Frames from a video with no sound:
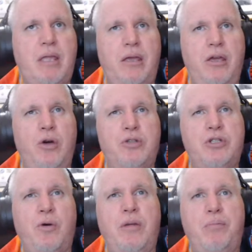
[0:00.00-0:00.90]

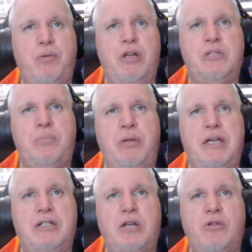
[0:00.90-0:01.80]
Taurean Prince
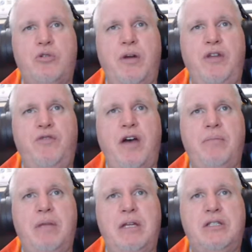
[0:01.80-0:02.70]
plays under 25
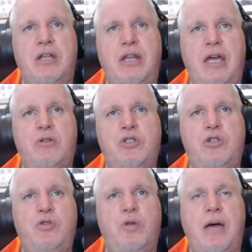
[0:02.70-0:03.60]
minutes. The Lakers
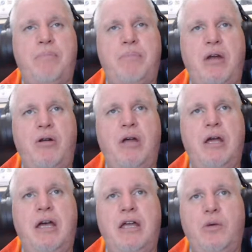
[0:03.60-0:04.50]
do a lot better
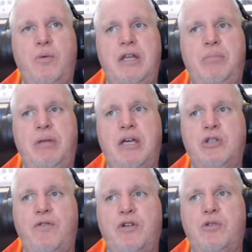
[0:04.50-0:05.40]
than when he plays
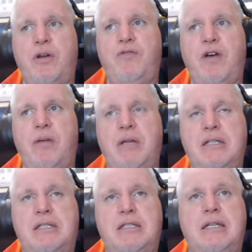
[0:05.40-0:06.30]
over 25
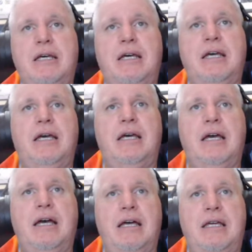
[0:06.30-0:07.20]
minutes.
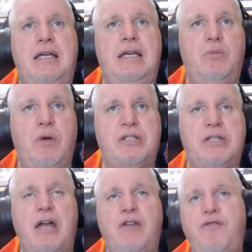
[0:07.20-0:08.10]
He was
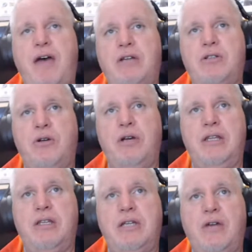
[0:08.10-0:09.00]
not a factor in
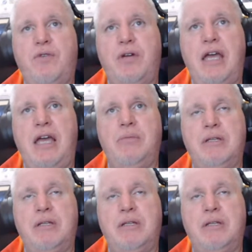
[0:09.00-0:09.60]
the Denver game.